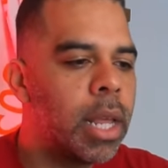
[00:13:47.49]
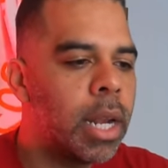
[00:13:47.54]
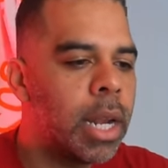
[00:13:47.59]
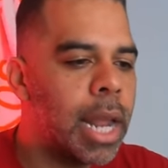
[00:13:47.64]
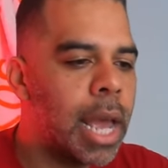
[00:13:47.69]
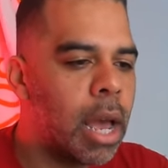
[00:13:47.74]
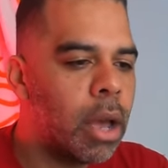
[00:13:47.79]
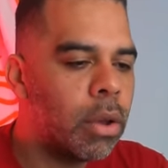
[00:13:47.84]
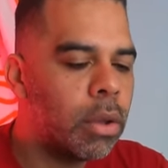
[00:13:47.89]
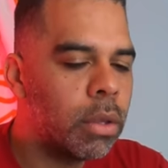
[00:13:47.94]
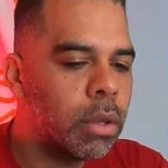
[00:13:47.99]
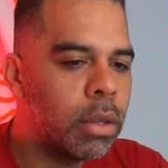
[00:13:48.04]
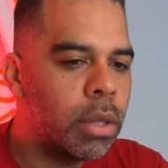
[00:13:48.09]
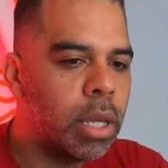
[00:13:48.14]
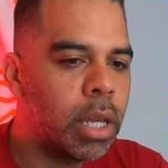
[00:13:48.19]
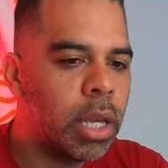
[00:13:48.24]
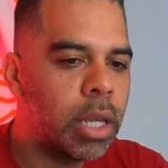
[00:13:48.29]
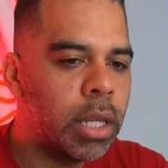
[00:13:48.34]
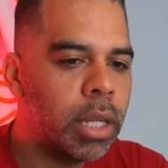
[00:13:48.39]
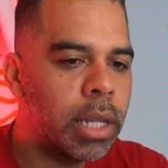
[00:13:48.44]
Now,
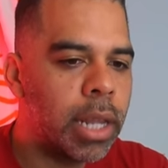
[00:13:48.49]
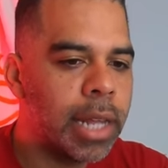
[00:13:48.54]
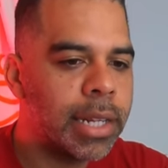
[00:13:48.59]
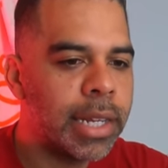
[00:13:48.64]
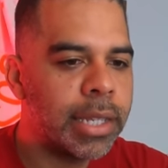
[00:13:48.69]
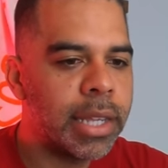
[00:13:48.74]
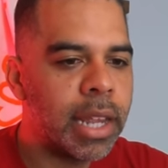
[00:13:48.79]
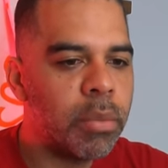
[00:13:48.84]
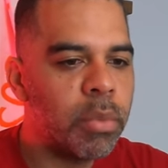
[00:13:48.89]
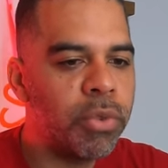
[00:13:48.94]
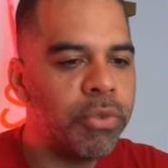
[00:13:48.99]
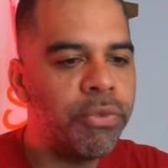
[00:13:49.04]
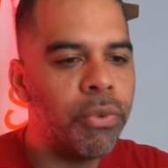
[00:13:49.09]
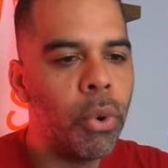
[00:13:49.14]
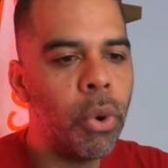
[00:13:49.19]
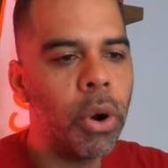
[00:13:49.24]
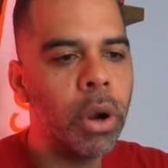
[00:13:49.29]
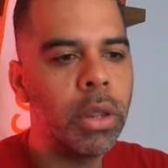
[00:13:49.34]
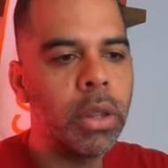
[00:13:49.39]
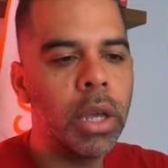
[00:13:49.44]
the, as I said
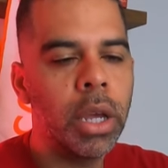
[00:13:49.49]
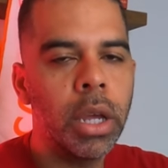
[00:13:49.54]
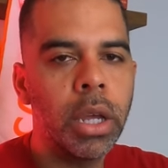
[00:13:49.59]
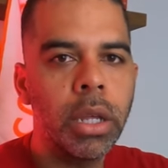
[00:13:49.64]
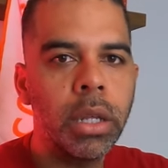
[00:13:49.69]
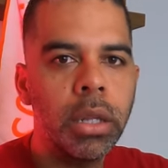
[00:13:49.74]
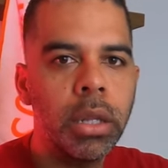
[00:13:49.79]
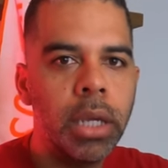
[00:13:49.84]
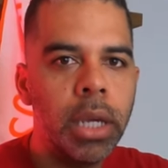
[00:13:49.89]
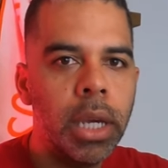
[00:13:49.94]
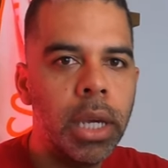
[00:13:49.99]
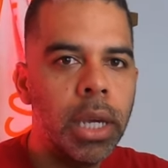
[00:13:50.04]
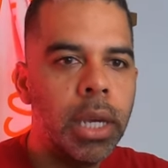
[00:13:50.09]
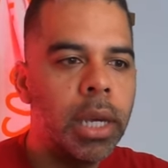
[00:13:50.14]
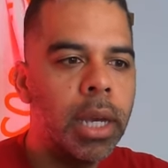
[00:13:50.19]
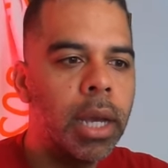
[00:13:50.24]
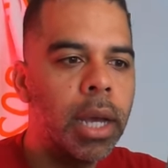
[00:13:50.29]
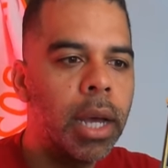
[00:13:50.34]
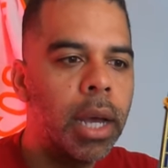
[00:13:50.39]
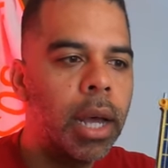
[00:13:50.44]
before, the,
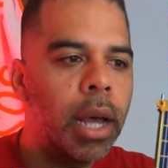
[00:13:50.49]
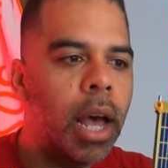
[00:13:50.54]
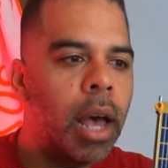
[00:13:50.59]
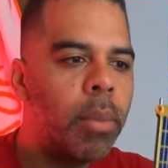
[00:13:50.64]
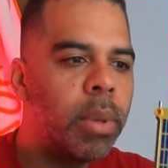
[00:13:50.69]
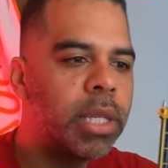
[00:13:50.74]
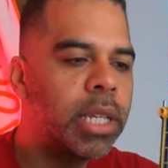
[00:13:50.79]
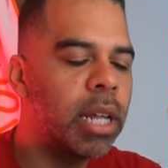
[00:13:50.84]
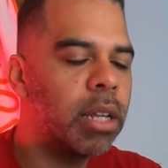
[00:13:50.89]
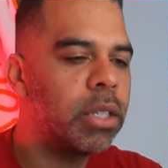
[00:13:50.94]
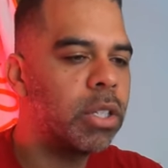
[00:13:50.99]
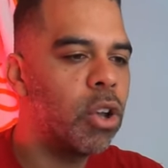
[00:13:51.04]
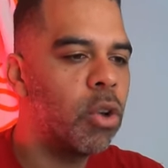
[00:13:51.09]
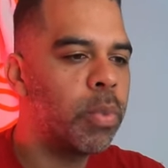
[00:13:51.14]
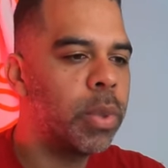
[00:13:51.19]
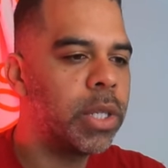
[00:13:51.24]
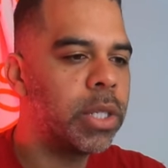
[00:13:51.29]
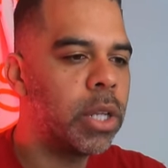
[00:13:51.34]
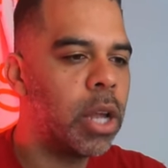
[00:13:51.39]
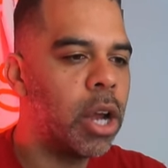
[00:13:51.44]
the uh, Hubble
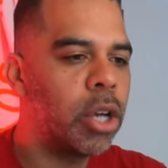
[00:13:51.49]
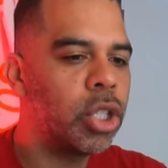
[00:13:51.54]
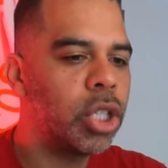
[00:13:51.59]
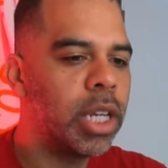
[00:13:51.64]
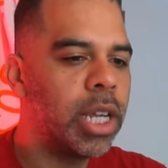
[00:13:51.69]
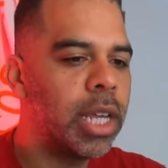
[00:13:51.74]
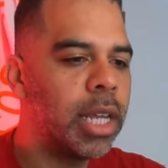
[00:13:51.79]
telescope was launched